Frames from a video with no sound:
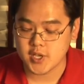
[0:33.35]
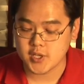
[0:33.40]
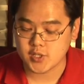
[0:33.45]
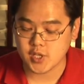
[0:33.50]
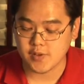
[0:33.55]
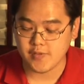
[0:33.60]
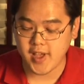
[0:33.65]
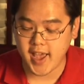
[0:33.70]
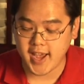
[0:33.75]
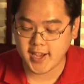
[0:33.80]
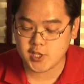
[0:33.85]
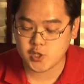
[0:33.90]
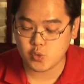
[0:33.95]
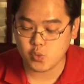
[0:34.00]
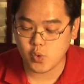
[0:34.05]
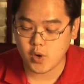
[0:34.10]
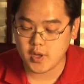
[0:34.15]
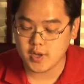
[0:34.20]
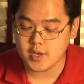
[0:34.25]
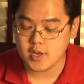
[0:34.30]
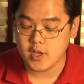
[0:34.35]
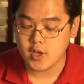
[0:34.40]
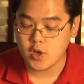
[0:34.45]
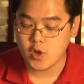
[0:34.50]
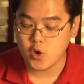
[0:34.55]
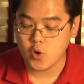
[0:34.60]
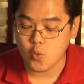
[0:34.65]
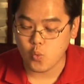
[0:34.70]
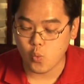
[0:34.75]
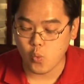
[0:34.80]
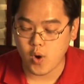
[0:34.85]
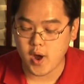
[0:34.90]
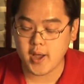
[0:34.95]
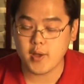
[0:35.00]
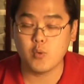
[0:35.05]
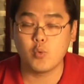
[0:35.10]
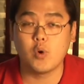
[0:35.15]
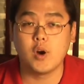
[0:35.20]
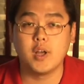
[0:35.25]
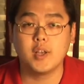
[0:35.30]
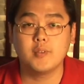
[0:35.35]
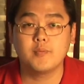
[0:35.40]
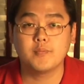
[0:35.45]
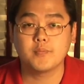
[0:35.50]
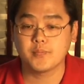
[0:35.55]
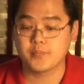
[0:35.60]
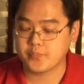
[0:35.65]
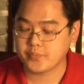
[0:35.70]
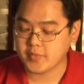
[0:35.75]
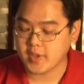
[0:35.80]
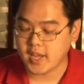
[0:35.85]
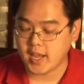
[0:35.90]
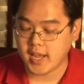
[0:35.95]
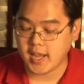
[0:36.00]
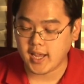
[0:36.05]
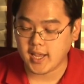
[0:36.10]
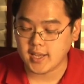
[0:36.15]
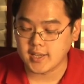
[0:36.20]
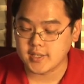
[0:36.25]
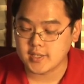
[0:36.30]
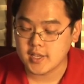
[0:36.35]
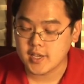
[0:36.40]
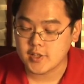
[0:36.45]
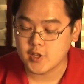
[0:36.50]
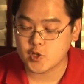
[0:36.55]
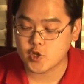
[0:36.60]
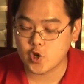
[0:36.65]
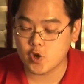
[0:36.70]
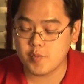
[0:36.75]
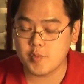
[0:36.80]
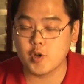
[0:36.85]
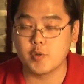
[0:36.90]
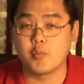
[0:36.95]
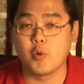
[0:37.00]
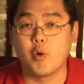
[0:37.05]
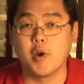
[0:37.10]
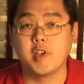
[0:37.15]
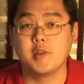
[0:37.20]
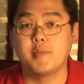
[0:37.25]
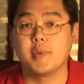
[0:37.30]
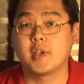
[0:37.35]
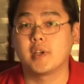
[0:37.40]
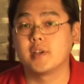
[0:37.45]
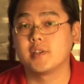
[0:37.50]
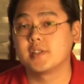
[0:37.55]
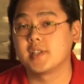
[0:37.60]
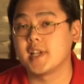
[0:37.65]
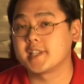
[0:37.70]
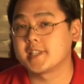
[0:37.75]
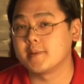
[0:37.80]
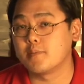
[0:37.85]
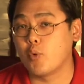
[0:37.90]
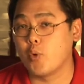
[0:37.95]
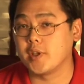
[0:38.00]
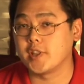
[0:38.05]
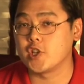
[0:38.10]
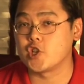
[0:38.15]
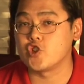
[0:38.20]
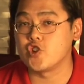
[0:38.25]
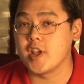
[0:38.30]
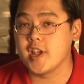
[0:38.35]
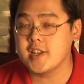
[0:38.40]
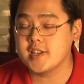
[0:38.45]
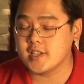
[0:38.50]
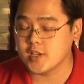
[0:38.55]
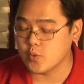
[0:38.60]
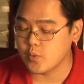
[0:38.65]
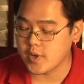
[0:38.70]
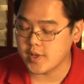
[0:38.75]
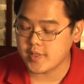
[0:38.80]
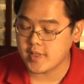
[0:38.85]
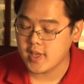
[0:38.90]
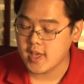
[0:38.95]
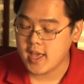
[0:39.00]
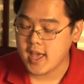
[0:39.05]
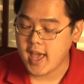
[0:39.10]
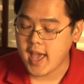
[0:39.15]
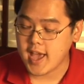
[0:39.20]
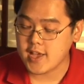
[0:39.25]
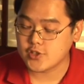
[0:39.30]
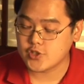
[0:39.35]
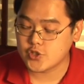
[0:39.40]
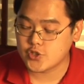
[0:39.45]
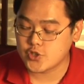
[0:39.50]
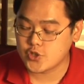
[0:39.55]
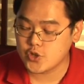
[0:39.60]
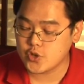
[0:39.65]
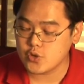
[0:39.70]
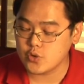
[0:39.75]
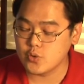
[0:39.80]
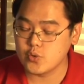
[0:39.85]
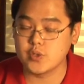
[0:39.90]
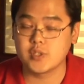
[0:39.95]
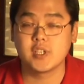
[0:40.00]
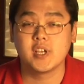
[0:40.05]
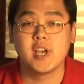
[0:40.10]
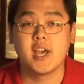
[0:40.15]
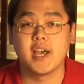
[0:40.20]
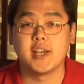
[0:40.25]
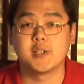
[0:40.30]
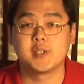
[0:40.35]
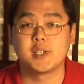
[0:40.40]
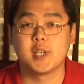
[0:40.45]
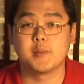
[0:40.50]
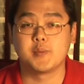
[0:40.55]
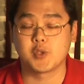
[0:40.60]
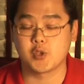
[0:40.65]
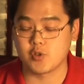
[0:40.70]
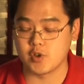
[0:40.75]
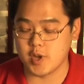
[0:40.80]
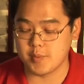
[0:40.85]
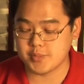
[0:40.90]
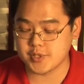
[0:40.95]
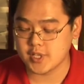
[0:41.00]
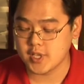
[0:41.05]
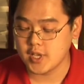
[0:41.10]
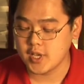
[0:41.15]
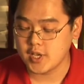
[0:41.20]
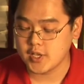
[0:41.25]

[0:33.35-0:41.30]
So you have x1, y1, and the terminal point, because that's the point that you're ending with, has twos as subscripts.